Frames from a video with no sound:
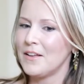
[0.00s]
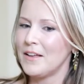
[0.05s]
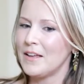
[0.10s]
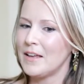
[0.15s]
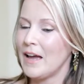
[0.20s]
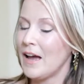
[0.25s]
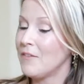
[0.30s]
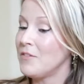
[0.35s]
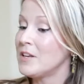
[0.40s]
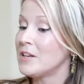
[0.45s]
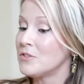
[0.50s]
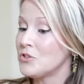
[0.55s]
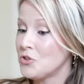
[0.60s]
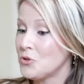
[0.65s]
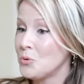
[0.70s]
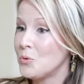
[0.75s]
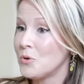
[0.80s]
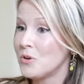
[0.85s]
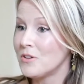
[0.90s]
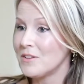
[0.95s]
having a
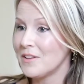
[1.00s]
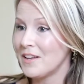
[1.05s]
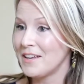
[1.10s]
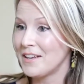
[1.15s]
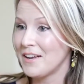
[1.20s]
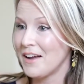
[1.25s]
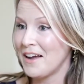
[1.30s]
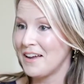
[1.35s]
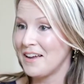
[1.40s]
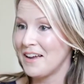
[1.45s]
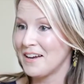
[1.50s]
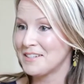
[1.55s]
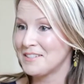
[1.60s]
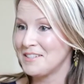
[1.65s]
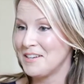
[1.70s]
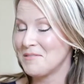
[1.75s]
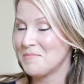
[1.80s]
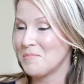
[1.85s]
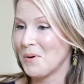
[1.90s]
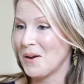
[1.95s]
tool like High
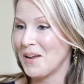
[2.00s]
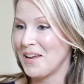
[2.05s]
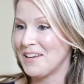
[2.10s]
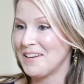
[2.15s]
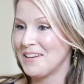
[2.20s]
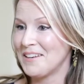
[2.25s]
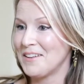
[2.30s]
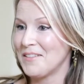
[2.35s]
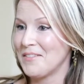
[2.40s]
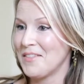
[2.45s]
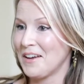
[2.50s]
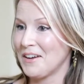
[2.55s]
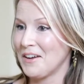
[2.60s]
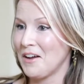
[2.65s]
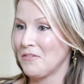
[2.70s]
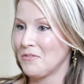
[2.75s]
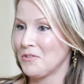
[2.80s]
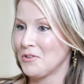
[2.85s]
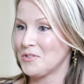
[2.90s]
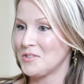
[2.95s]
Octane Brain that
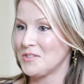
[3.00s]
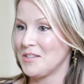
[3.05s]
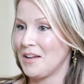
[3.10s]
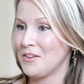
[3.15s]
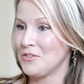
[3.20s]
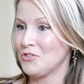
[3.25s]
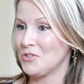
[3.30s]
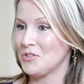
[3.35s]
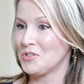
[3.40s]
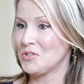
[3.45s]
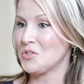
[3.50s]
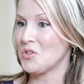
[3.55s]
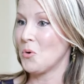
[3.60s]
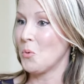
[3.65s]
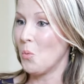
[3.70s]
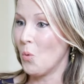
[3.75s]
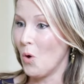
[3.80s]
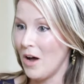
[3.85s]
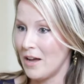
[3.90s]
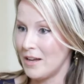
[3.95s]
covers not just the
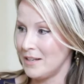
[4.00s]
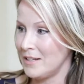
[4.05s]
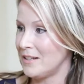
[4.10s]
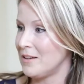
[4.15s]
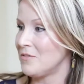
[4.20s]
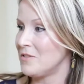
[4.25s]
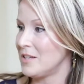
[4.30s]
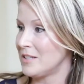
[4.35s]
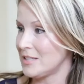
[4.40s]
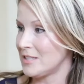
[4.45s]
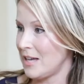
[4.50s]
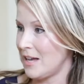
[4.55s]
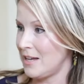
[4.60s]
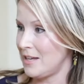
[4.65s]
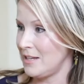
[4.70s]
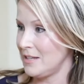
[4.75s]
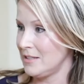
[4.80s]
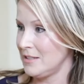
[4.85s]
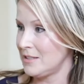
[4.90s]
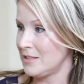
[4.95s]
what of the
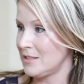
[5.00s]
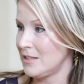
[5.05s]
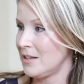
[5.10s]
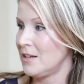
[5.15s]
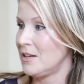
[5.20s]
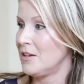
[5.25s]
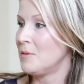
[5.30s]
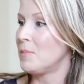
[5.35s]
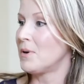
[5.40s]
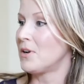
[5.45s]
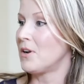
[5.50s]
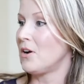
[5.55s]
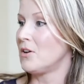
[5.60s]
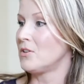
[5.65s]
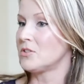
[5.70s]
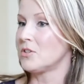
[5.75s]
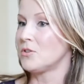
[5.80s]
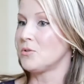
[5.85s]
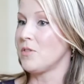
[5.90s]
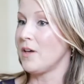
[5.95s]
science, but
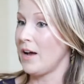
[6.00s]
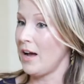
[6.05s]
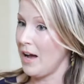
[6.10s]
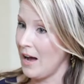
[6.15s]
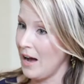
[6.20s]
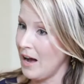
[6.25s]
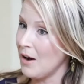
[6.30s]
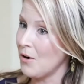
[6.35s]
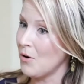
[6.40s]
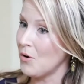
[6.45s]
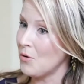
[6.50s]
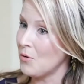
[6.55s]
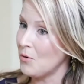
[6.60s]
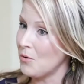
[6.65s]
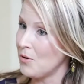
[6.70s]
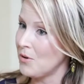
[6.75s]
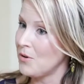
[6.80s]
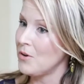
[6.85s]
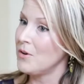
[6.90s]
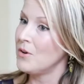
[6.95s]
also the how,
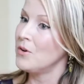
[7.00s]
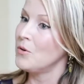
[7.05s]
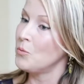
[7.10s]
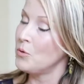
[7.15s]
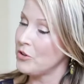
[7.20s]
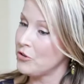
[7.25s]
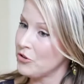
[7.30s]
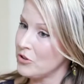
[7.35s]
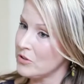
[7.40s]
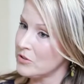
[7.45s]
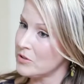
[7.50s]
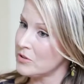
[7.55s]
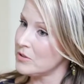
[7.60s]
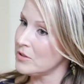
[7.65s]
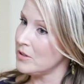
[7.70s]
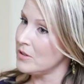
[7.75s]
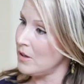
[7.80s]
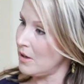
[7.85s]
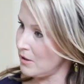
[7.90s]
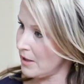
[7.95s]
which
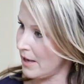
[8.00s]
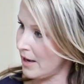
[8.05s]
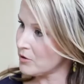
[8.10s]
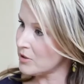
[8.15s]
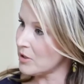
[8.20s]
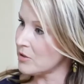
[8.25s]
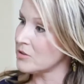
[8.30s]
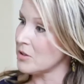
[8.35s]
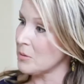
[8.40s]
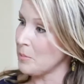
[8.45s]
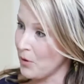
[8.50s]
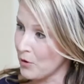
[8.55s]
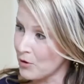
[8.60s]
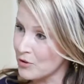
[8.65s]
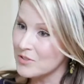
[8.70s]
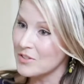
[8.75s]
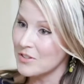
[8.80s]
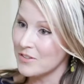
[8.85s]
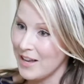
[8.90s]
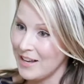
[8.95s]
allows us to
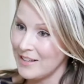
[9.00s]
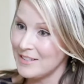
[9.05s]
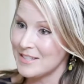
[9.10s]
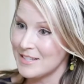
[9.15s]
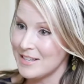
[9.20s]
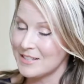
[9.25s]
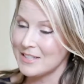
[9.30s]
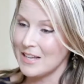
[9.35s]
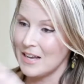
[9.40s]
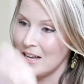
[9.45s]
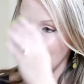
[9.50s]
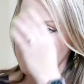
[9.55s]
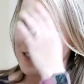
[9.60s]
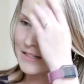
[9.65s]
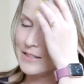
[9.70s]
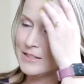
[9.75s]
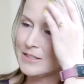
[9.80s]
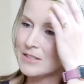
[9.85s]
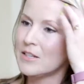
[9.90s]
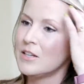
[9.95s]
personalize the
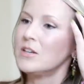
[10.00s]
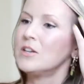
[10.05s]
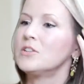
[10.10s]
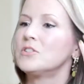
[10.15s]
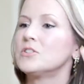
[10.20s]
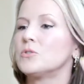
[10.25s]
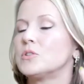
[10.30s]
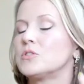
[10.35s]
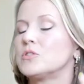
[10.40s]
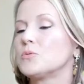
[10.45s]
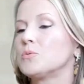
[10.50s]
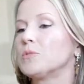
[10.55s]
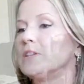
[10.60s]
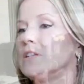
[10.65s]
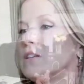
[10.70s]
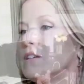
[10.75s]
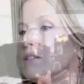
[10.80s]
science. So it's really the